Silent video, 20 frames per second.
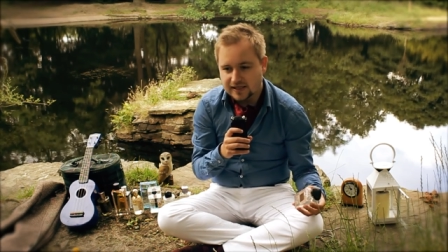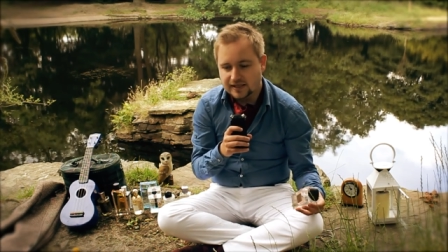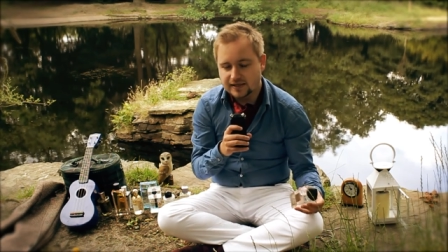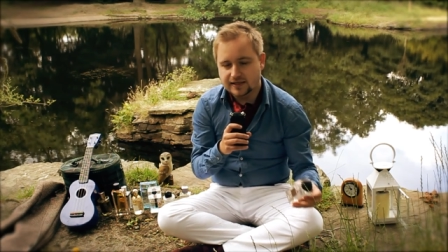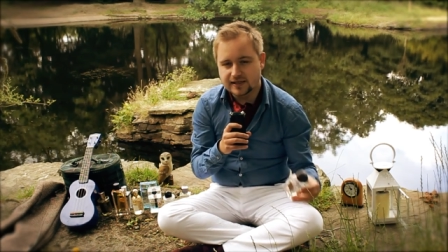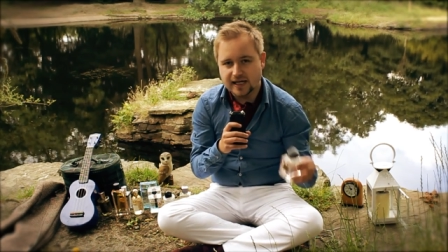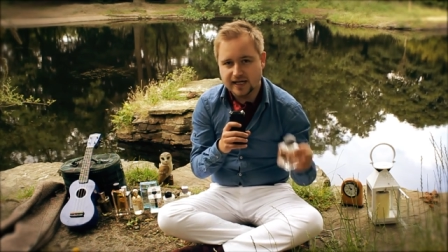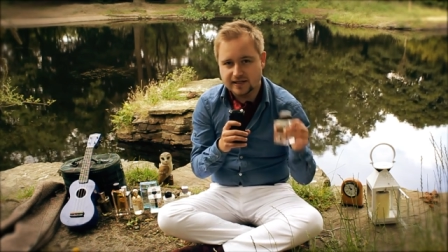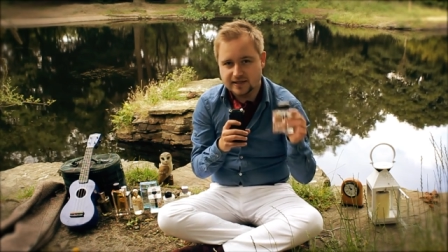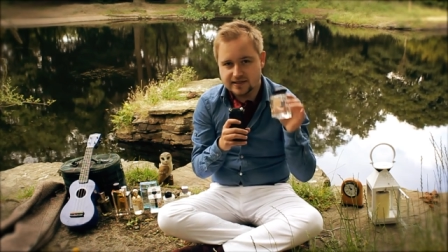
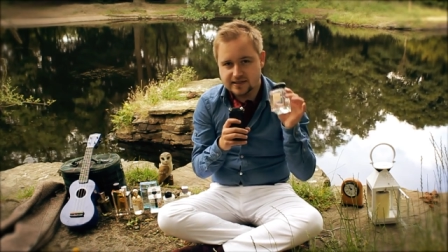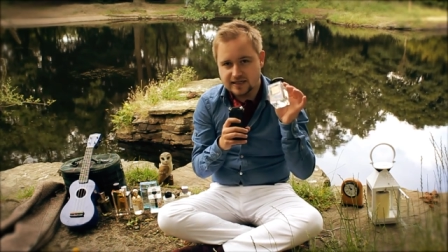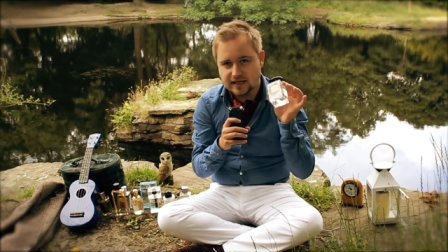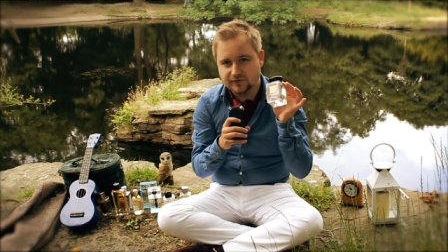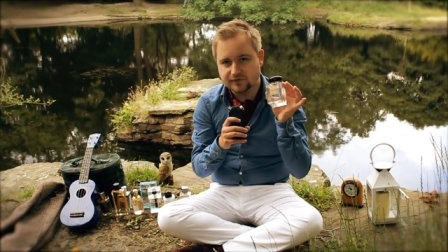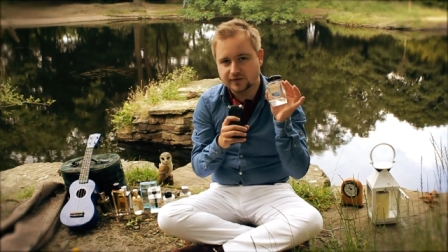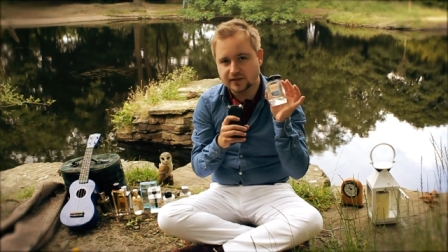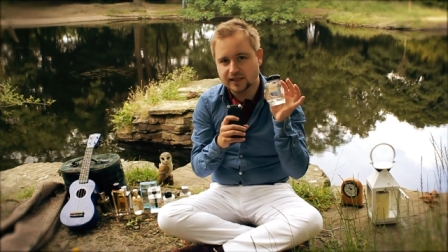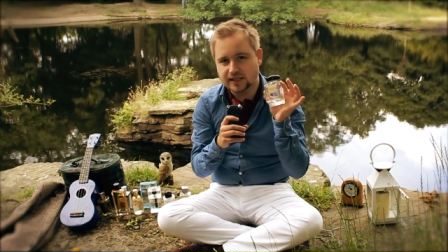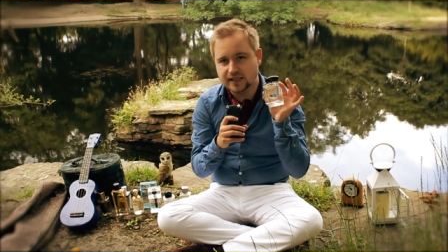then
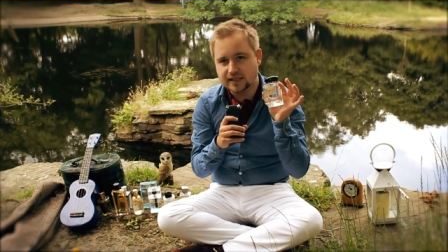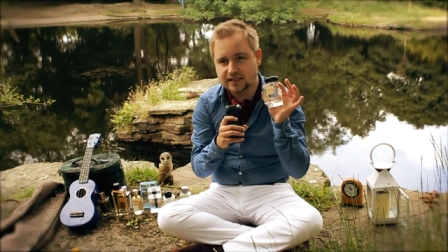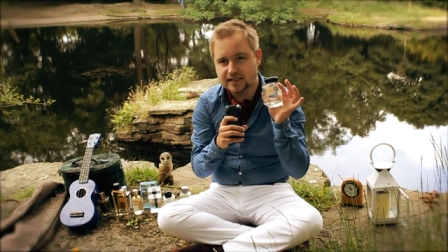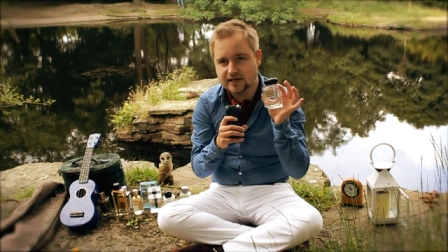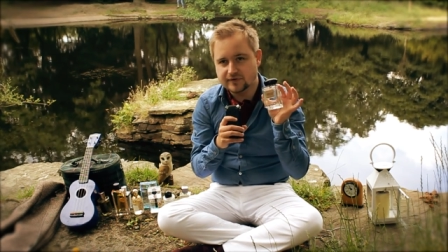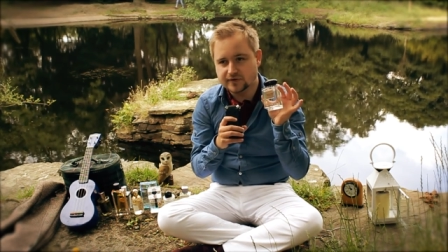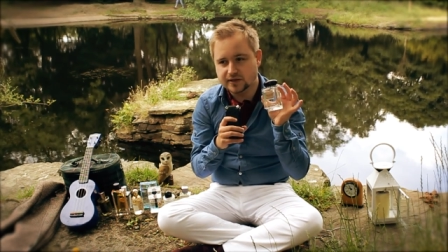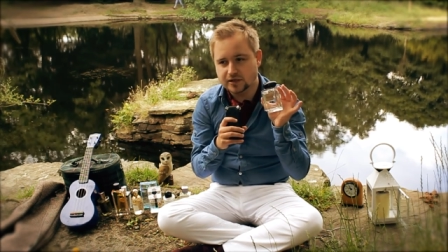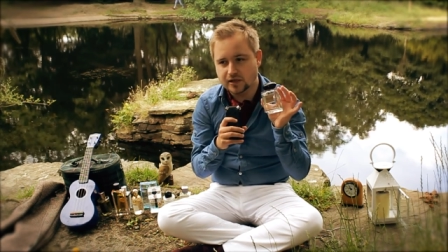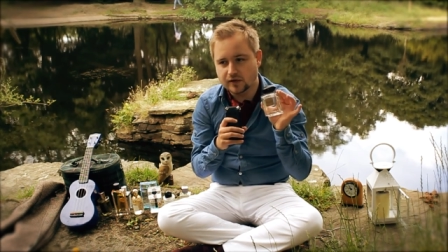definitely,
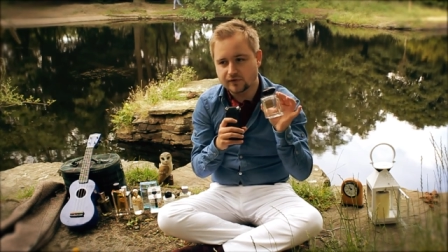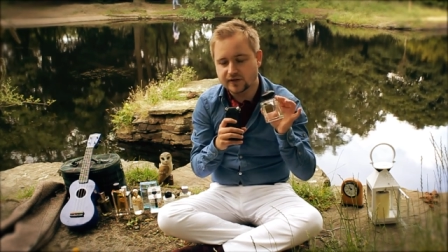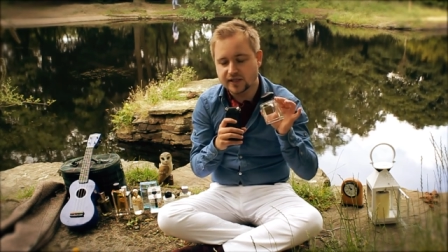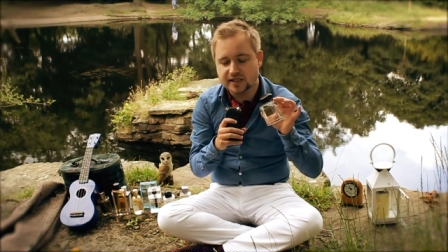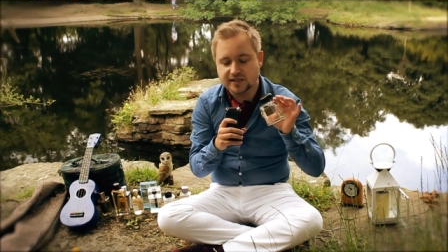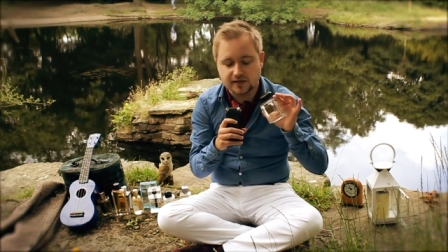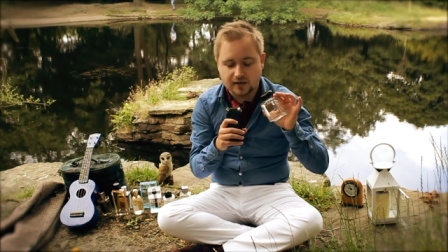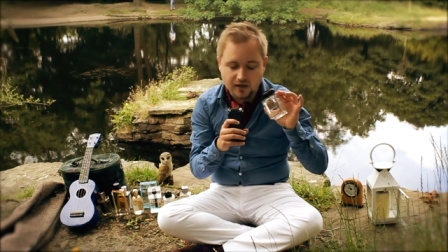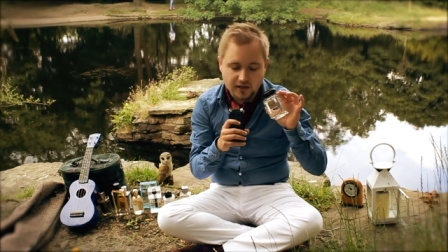definitely go for this.